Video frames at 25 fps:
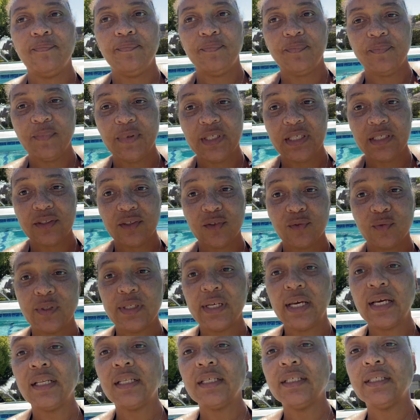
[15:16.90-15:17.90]
because
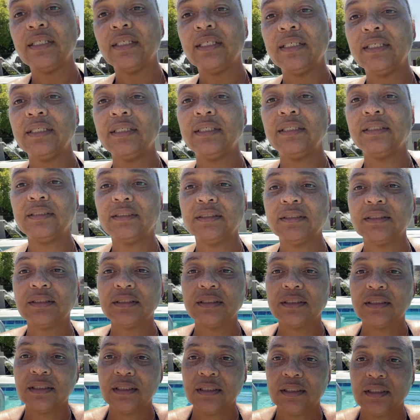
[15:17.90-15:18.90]
reality is
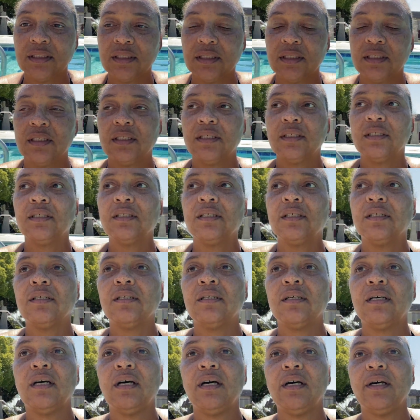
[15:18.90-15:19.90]

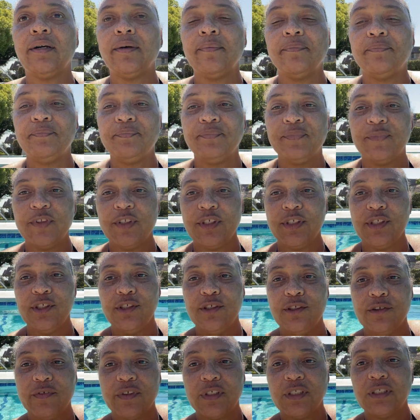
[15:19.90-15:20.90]
the
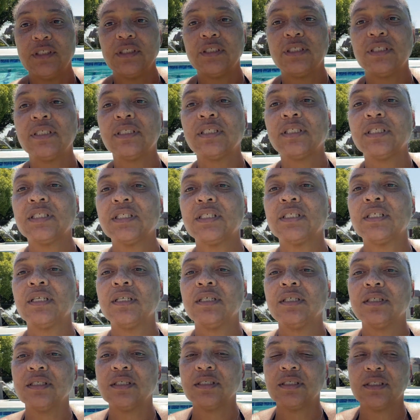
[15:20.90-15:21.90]
universe,
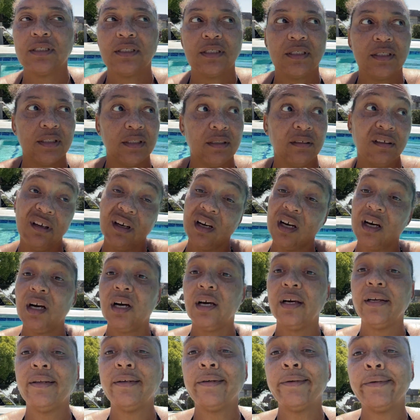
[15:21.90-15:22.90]

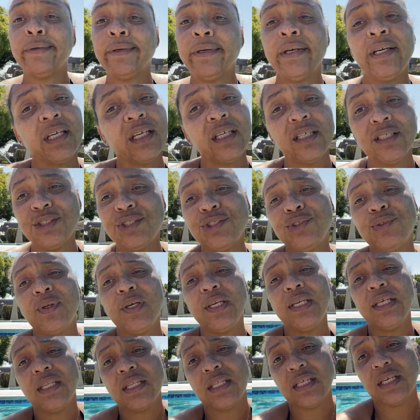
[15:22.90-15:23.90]
God, can do
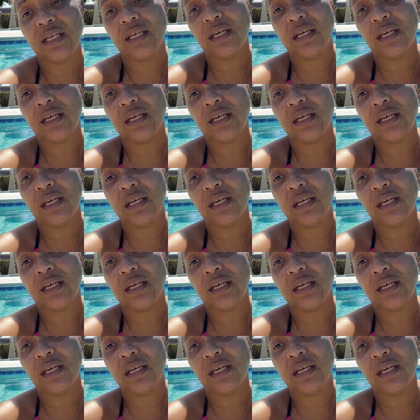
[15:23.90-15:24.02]
anything